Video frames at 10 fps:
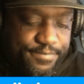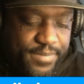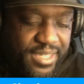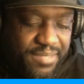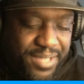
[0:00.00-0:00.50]

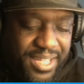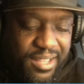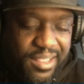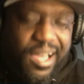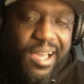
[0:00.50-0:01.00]
He played a
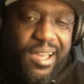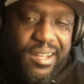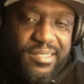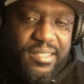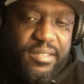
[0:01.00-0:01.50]
lot
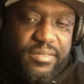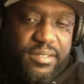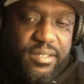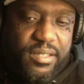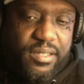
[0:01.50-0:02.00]
of
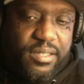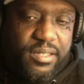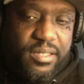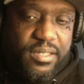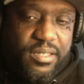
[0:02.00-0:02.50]
safety.
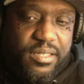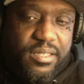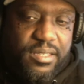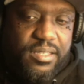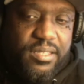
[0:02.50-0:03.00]

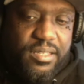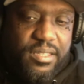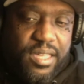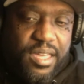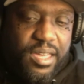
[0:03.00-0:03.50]

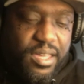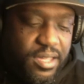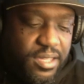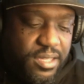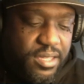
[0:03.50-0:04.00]
Yeah.
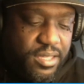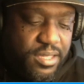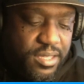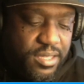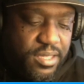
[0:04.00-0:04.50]

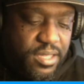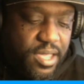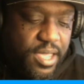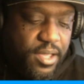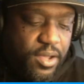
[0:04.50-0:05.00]

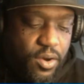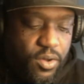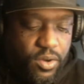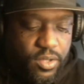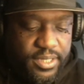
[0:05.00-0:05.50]

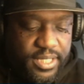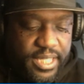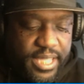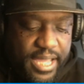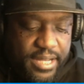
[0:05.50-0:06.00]
Only thing
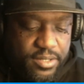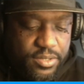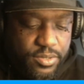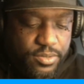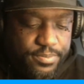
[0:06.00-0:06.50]
he got to
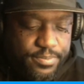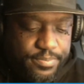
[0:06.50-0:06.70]
do,